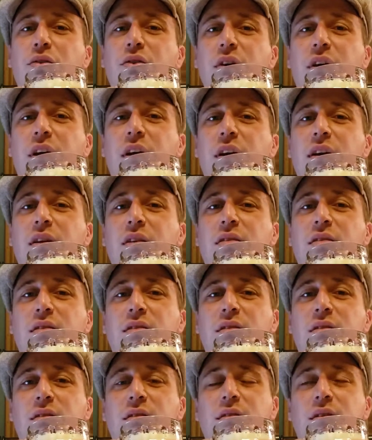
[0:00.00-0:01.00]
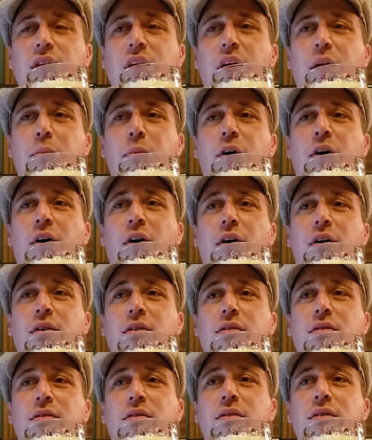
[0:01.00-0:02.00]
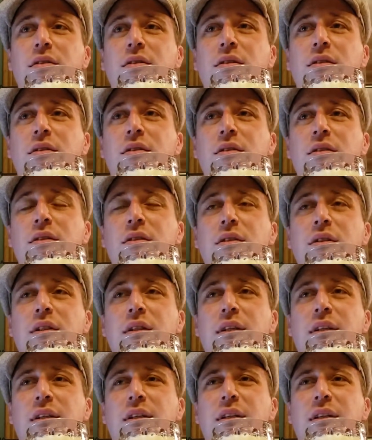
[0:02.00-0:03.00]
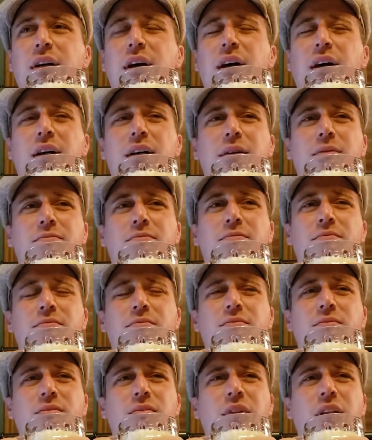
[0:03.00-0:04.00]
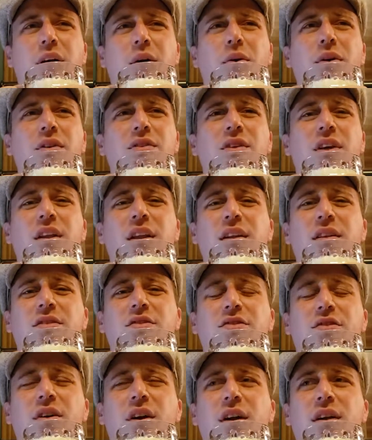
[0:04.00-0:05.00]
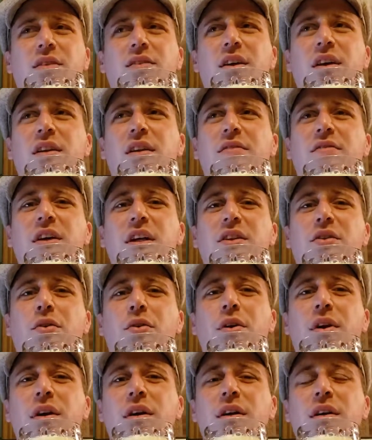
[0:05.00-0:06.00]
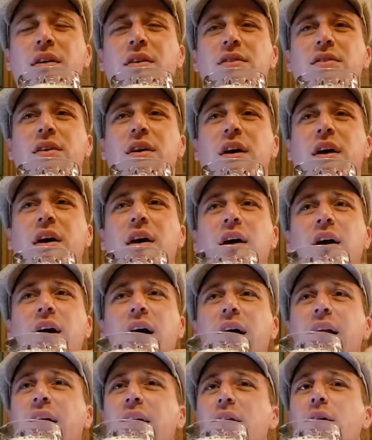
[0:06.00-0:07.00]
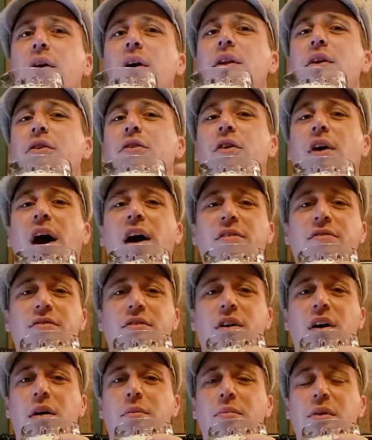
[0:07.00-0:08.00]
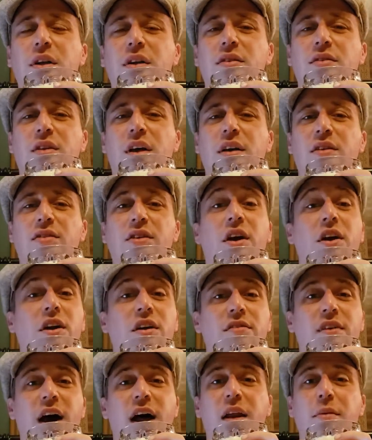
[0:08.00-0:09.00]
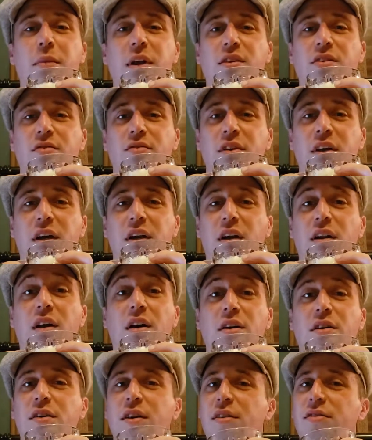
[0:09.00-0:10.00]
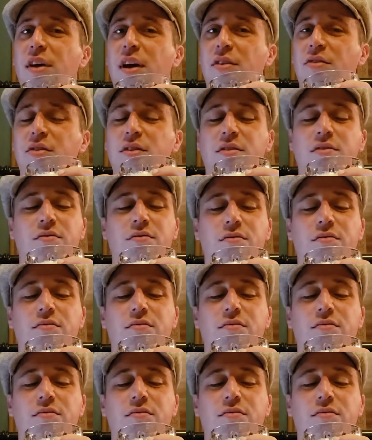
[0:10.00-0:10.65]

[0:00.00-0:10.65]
Equis, Ambar, I want to say they try to say that Victoria is, and I know other craft companies like Sierra Nevada makes a Vienna lager that's actually